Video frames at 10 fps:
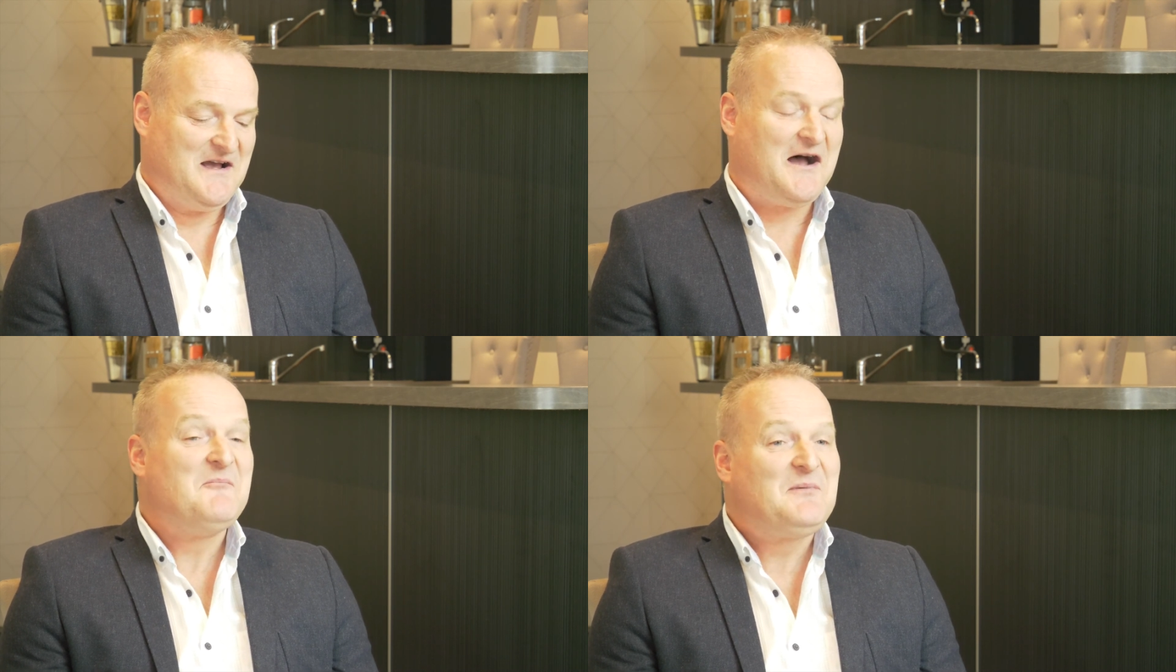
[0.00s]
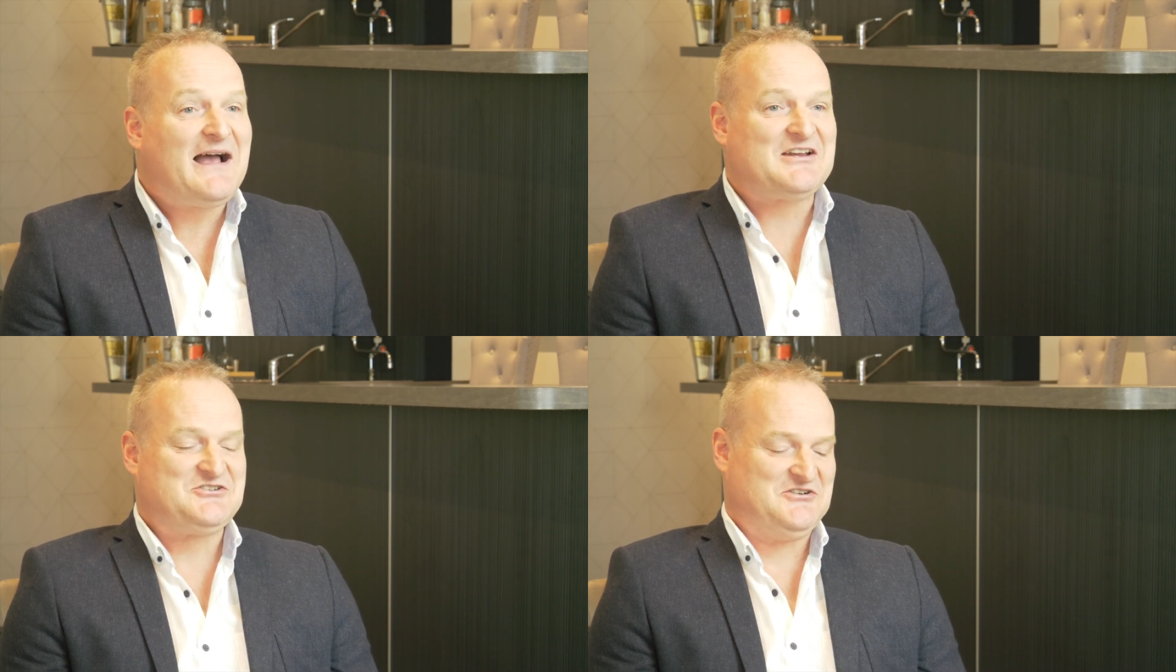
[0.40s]
I'm
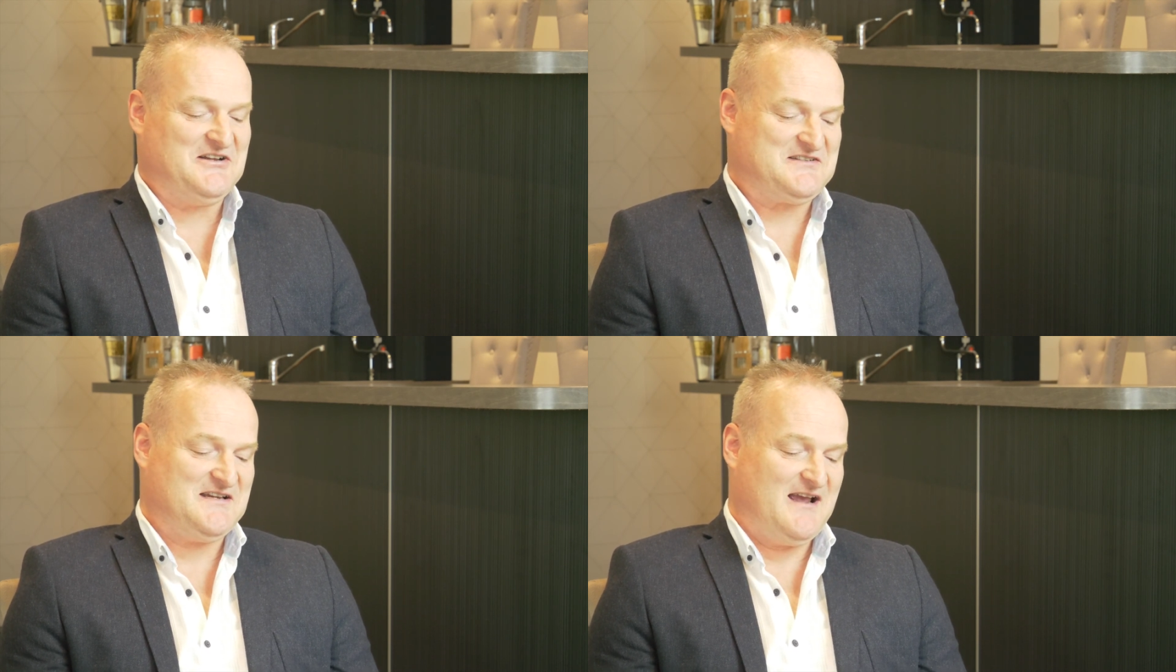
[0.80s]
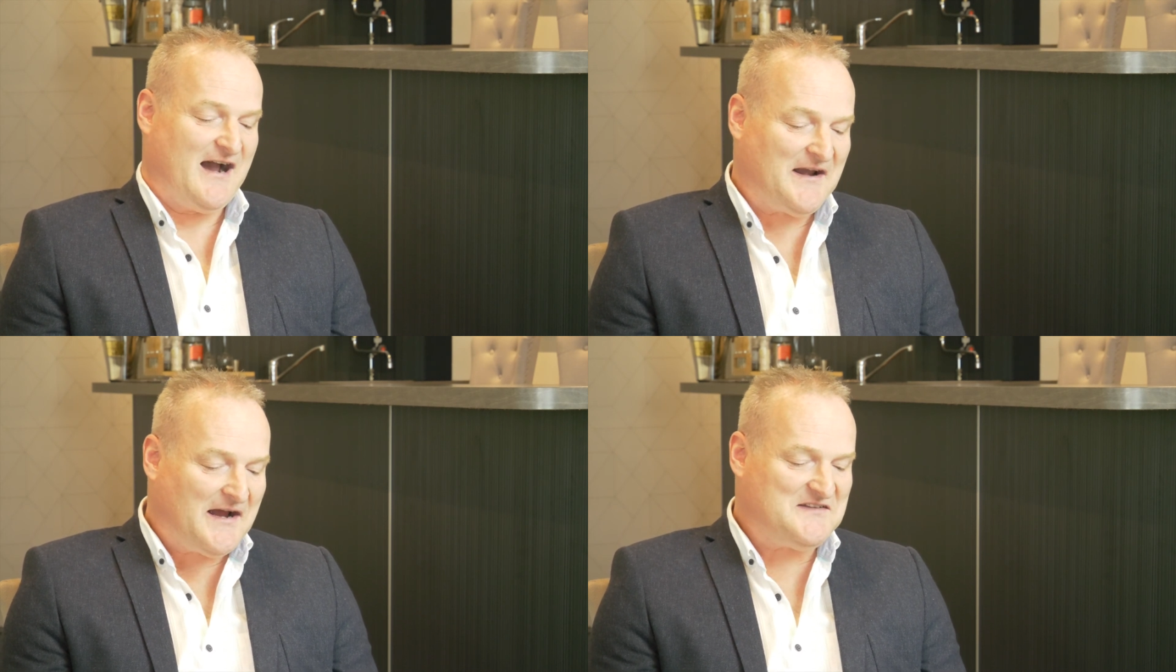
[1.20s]
passionate
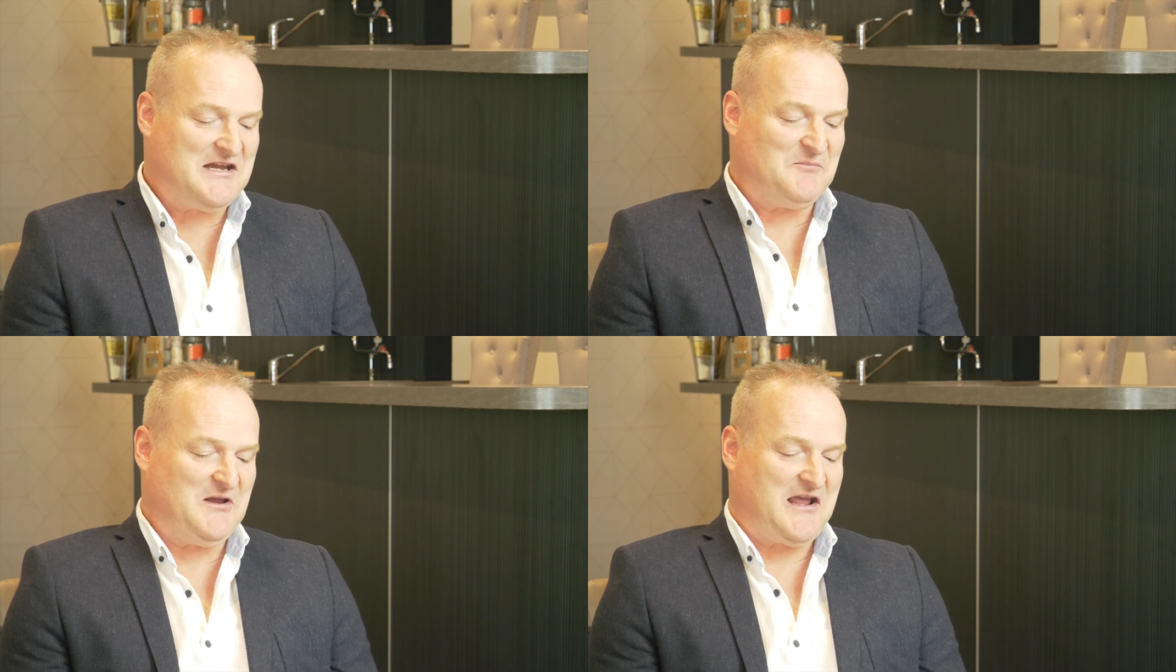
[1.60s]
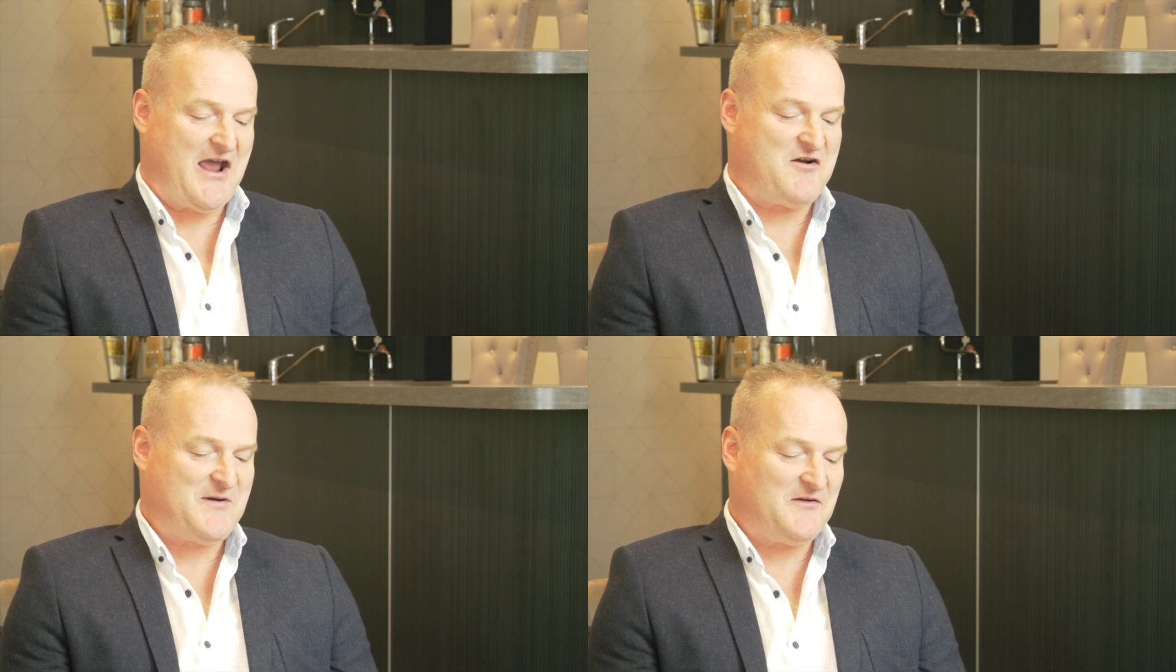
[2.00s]
and I deeply
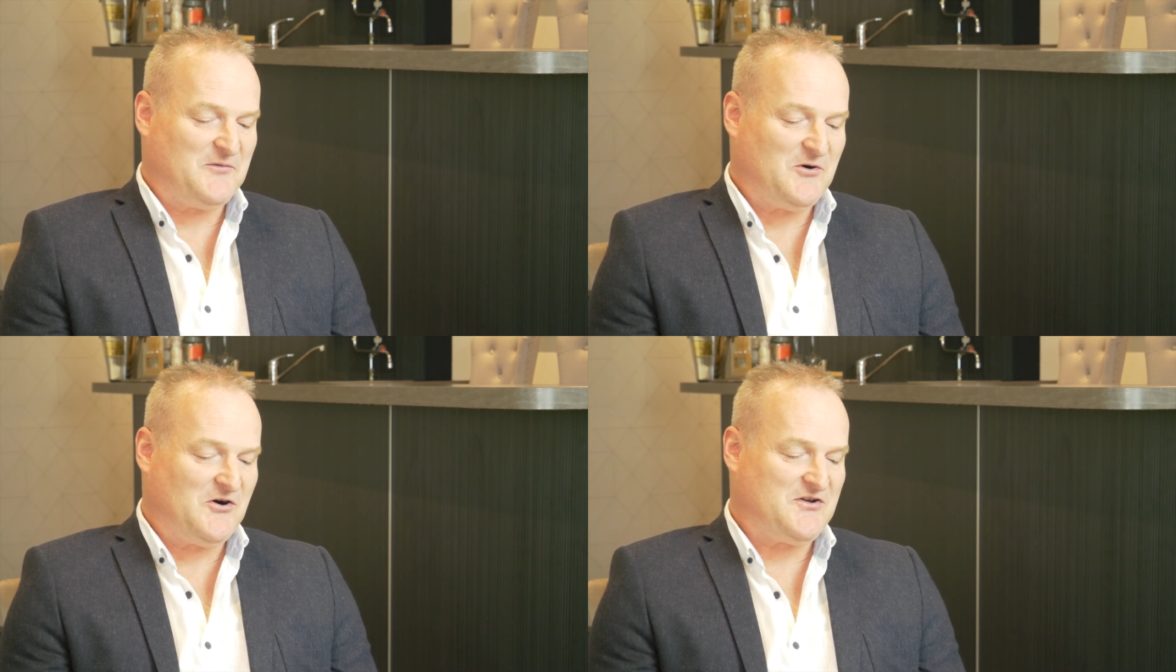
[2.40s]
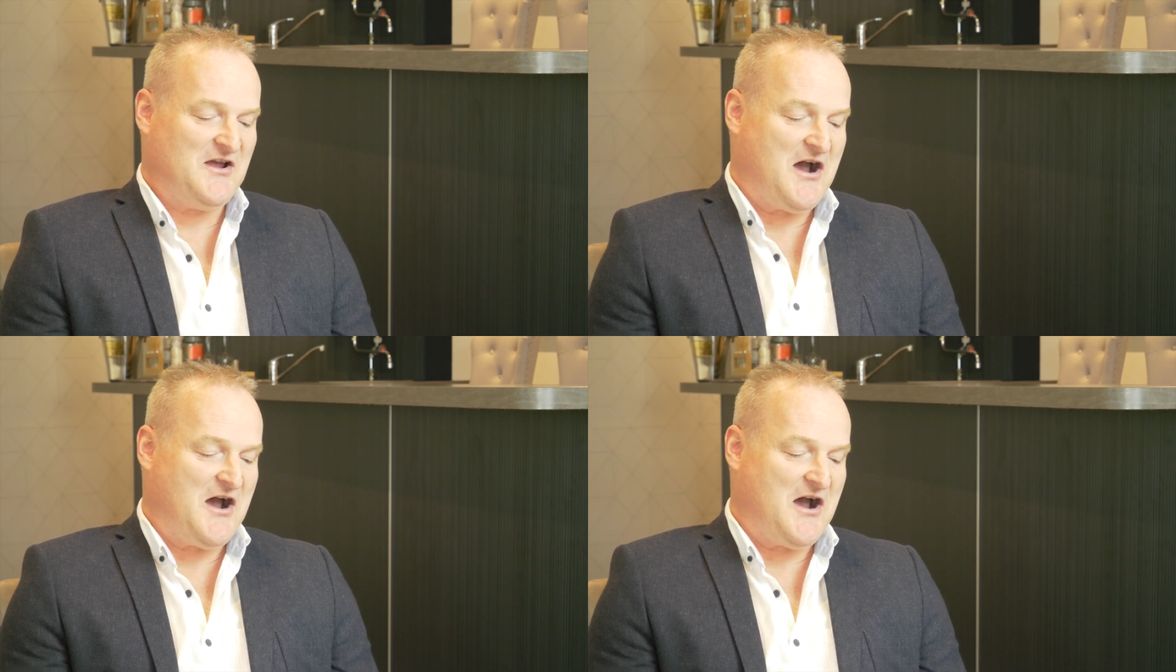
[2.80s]
care about the ward,